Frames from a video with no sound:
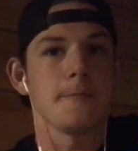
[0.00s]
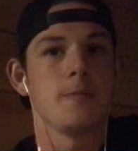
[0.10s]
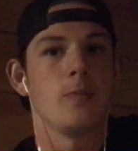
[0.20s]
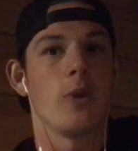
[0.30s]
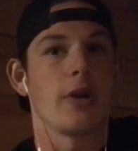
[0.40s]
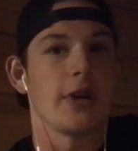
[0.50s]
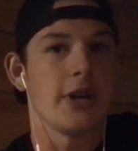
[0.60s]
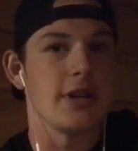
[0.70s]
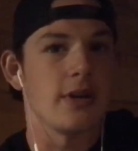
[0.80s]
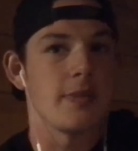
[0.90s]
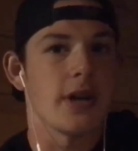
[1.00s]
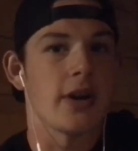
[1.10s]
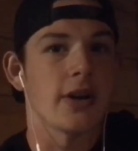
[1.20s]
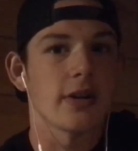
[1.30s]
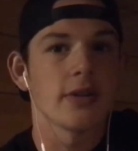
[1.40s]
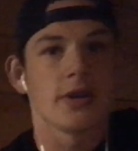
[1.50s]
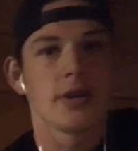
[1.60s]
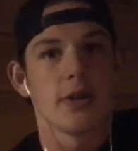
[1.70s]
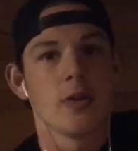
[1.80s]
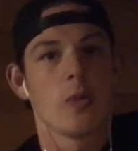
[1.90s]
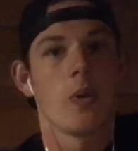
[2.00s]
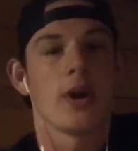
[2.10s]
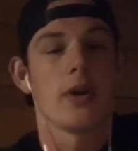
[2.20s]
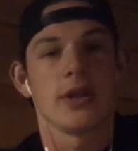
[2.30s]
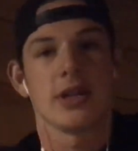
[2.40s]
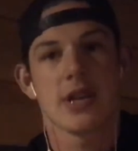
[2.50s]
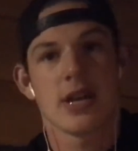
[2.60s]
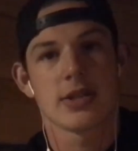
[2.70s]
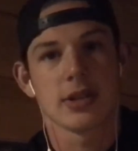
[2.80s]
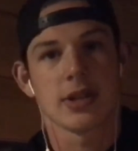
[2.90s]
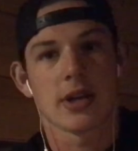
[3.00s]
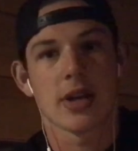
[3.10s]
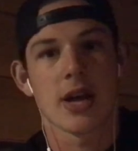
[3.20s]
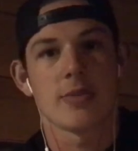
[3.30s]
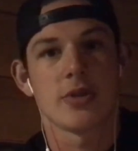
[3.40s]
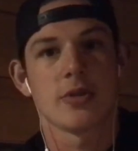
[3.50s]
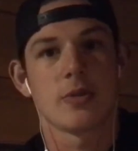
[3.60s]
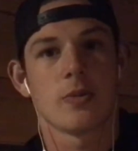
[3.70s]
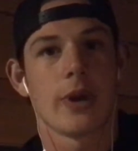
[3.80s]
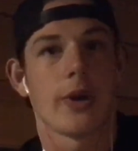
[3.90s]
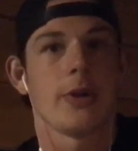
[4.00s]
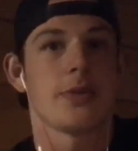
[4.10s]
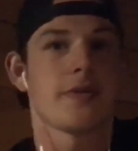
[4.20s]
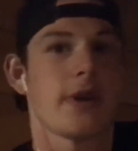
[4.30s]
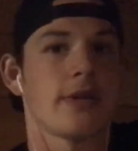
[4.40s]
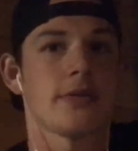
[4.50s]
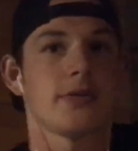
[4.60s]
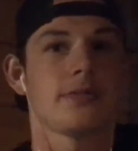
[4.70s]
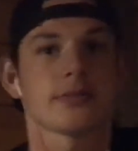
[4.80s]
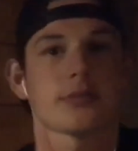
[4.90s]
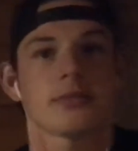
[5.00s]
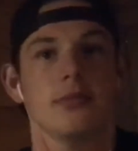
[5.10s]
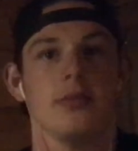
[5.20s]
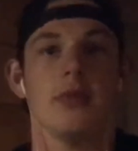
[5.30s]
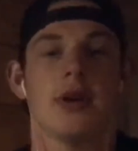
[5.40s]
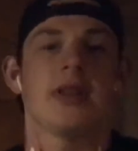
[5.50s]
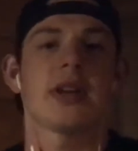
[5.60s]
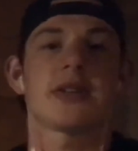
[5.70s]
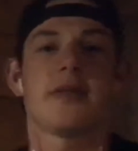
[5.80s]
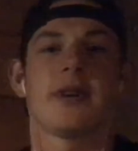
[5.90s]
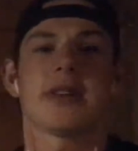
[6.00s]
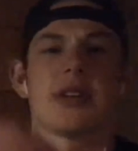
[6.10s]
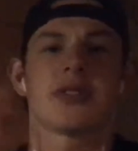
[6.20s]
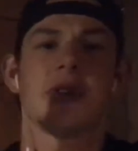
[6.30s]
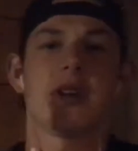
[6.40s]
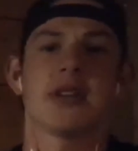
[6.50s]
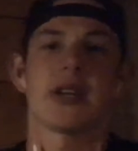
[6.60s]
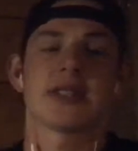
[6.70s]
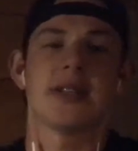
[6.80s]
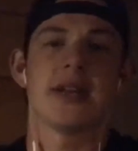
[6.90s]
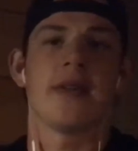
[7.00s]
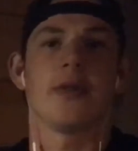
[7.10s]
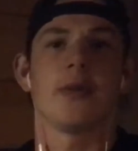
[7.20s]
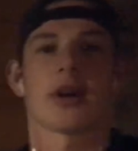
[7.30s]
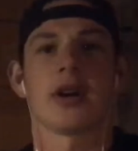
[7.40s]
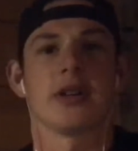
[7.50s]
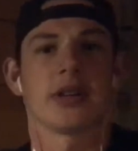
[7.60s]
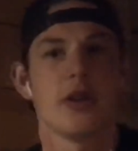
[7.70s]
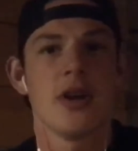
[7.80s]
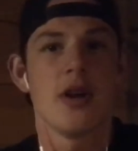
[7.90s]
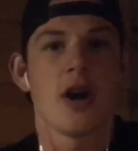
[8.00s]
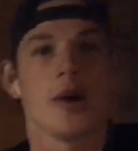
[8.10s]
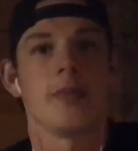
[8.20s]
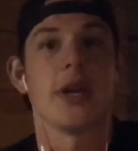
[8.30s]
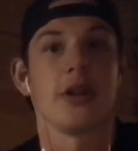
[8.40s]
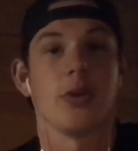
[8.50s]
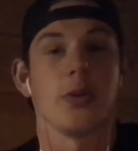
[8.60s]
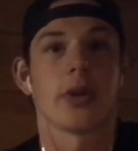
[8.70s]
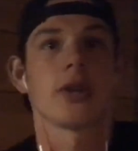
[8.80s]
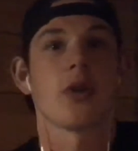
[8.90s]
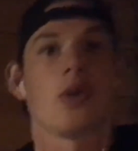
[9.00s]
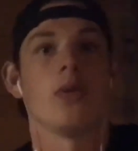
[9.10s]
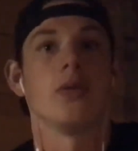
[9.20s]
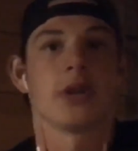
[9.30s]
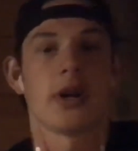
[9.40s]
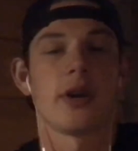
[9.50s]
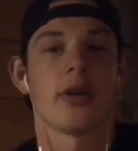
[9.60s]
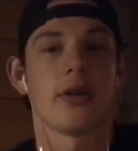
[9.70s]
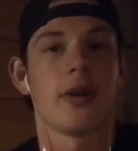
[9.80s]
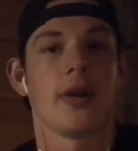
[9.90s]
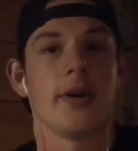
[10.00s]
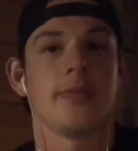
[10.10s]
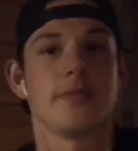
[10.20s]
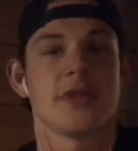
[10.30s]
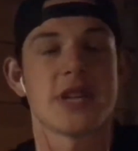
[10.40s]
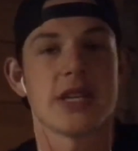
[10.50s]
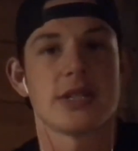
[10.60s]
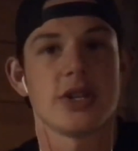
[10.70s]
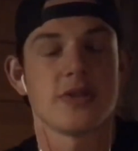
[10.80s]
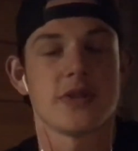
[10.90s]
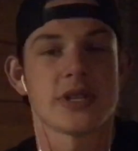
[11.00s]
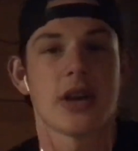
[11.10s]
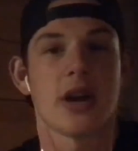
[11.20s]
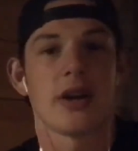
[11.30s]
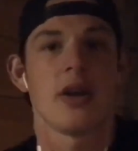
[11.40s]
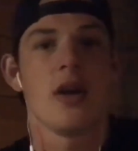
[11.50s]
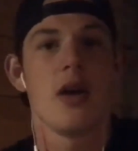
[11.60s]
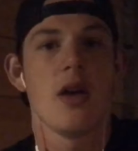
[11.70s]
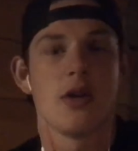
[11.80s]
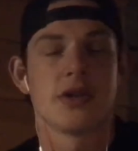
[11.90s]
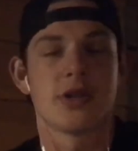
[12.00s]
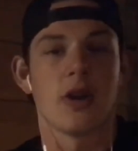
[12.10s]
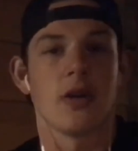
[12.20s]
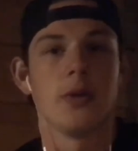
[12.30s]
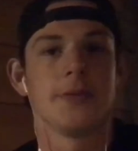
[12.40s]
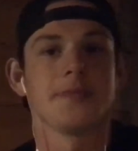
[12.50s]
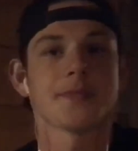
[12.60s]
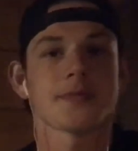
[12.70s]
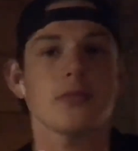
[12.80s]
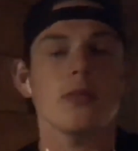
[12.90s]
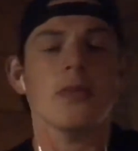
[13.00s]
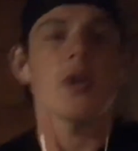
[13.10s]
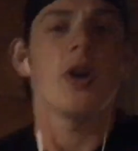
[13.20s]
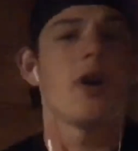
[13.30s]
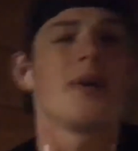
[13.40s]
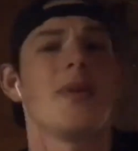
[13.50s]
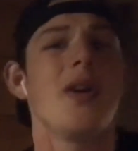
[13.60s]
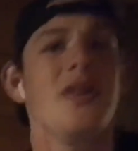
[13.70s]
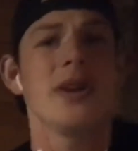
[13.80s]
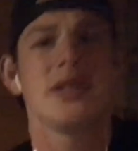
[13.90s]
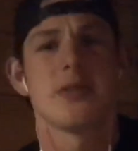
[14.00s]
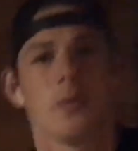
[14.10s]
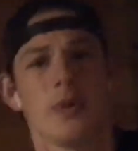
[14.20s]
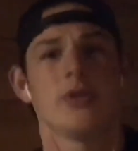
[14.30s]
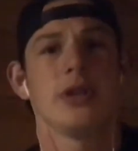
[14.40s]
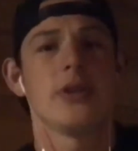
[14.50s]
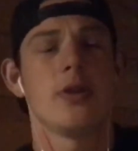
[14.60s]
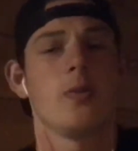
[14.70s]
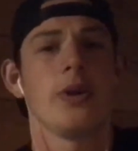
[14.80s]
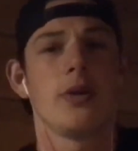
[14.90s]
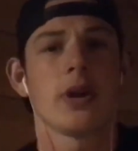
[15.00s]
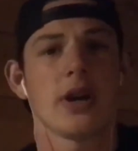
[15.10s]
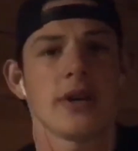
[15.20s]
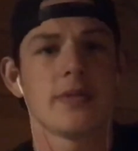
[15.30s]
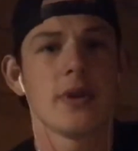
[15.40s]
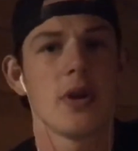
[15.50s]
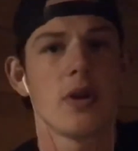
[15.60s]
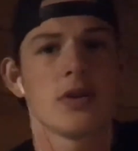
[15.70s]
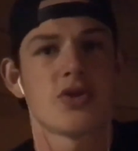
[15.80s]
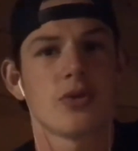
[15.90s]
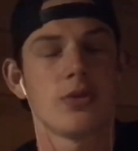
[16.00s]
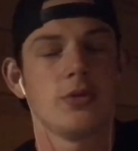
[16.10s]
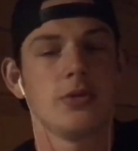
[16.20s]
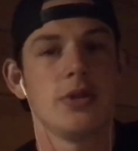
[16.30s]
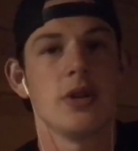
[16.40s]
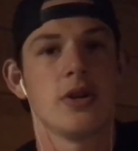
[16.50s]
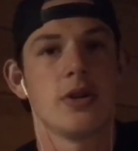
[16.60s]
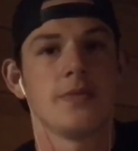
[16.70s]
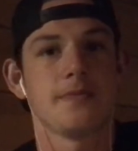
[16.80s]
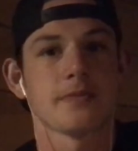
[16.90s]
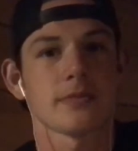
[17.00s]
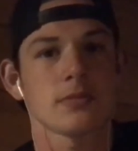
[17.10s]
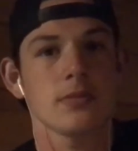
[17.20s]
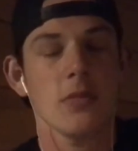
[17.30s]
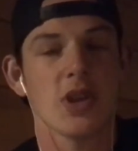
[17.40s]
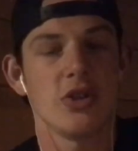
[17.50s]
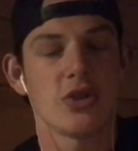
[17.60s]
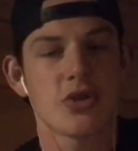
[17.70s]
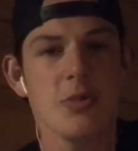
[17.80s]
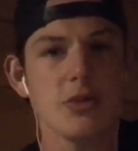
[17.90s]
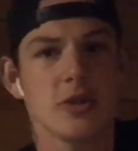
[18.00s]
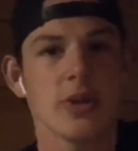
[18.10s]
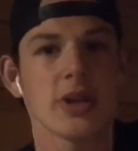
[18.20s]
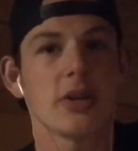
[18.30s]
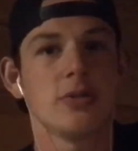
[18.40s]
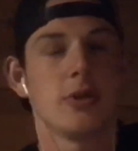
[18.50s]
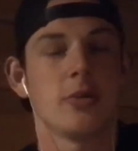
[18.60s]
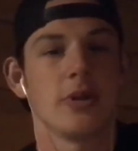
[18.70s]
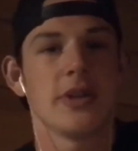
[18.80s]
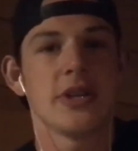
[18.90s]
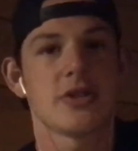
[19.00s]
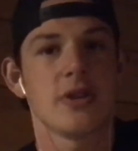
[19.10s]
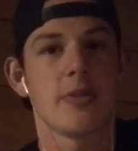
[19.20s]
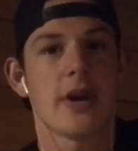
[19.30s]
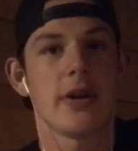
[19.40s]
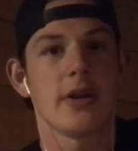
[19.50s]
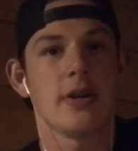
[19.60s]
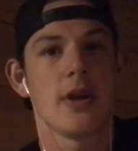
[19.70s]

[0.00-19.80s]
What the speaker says: where he ended up dying, where the assassin got captured, where he was found, and like stuff like that. So you had signs everywhere kind of like updating you on like the whole entire assassination of this guy. So otherwise we kind of strolled through the strip a little bit, got a little bit of brief history about it.